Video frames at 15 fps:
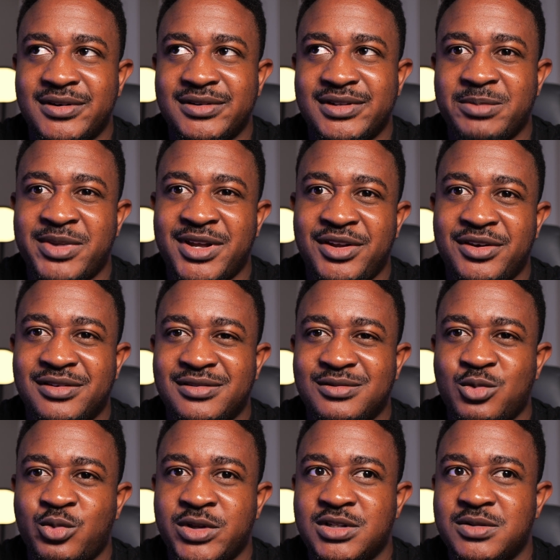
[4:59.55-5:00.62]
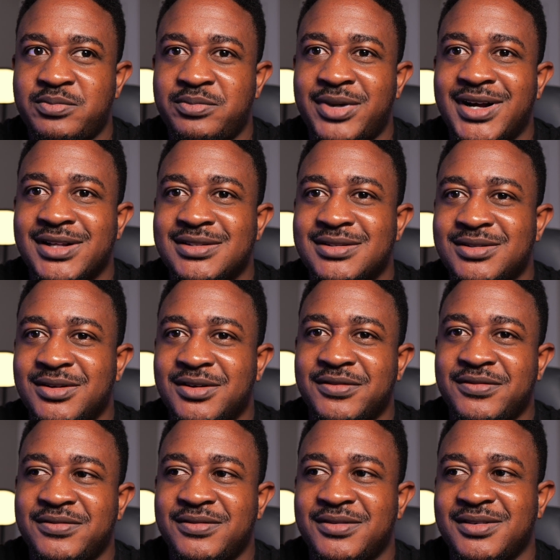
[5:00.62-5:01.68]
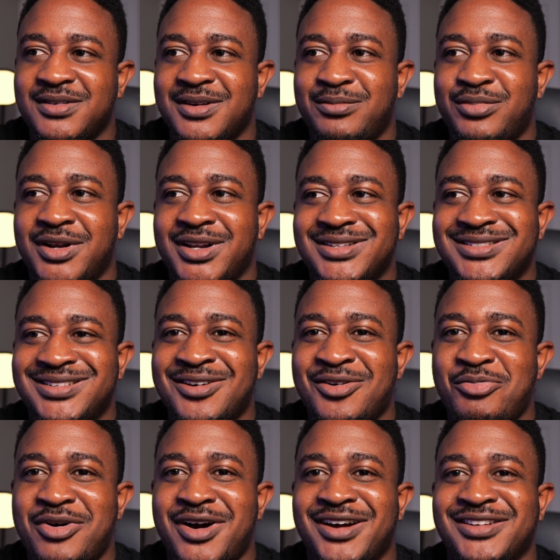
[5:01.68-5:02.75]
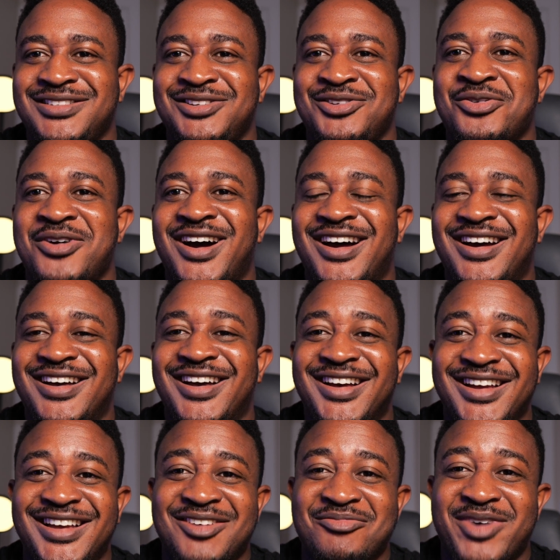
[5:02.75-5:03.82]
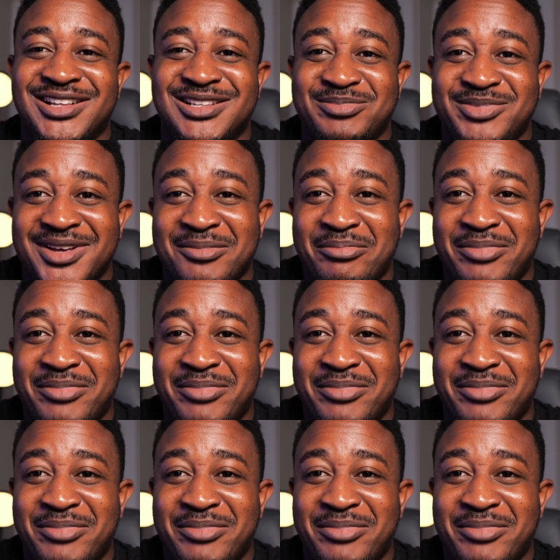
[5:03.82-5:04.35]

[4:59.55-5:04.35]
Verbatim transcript: depending on which part of the political party you are, it might be a